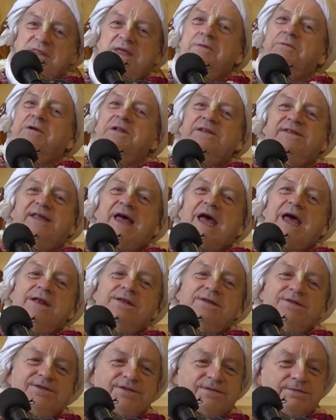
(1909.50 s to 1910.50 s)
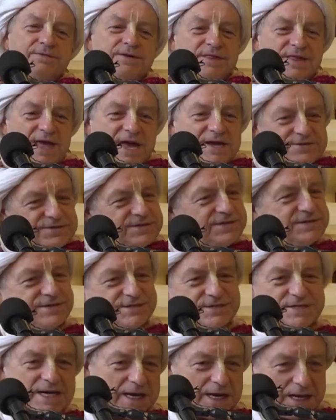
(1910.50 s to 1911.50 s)
they will dance with
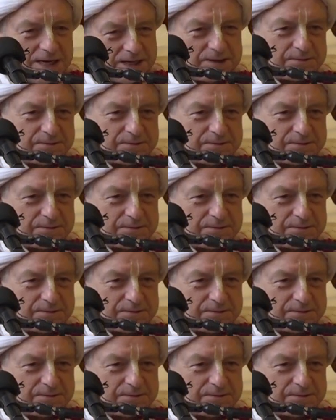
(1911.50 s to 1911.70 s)
ecstasy.